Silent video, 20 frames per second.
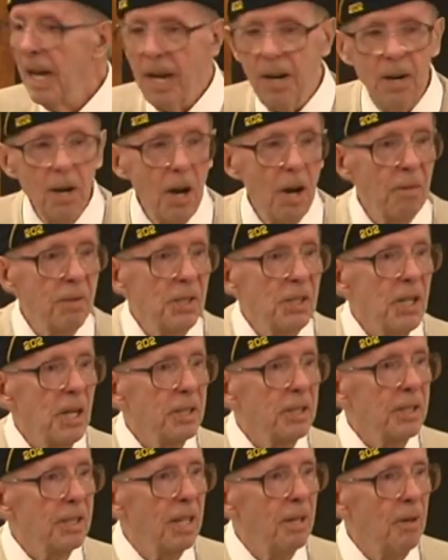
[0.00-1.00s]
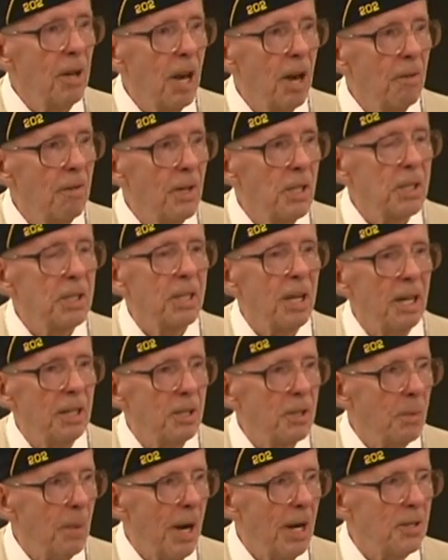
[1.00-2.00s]
None of us, uh, none of us got
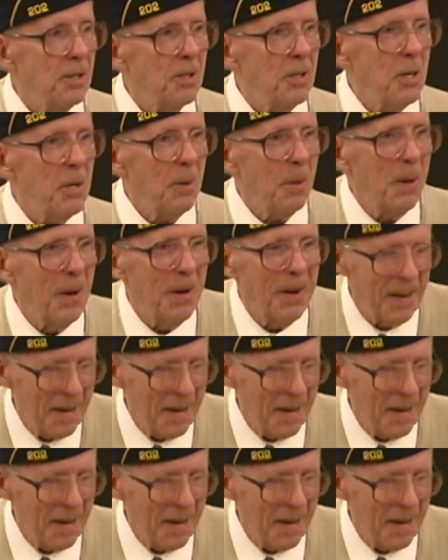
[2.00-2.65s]
scratched either.